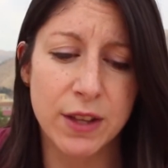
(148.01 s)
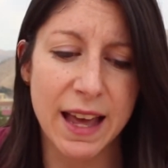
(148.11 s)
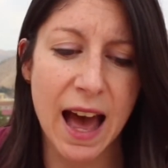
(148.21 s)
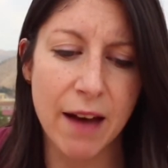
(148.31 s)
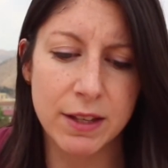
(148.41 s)
Do they
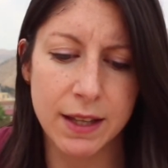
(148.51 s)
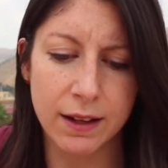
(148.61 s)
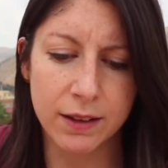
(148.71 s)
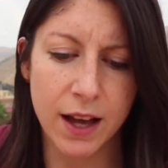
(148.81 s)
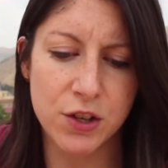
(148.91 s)
have the
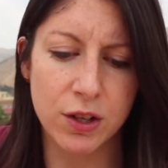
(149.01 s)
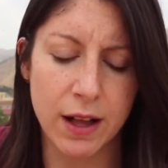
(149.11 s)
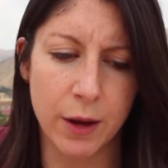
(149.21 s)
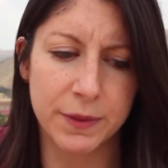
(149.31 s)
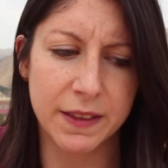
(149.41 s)
psychological
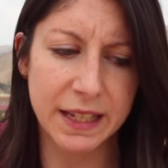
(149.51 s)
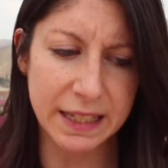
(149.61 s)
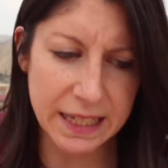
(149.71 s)
help that they